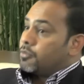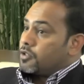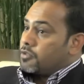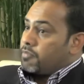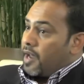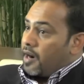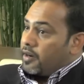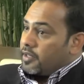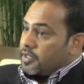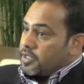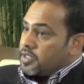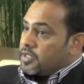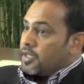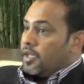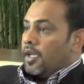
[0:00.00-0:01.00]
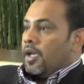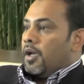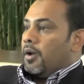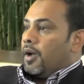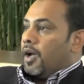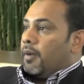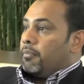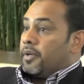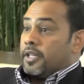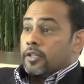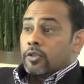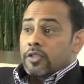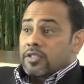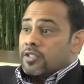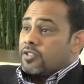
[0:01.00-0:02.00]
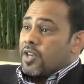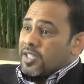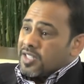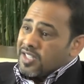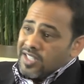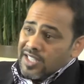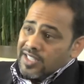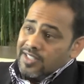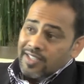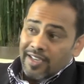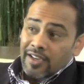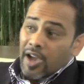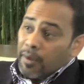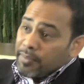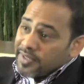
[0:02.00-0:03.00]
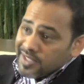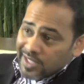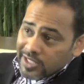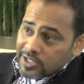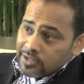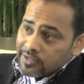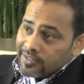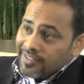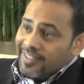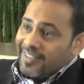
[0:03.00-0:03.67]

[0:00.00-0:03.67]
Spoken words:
of those barriers, but it also addresses things like compensation,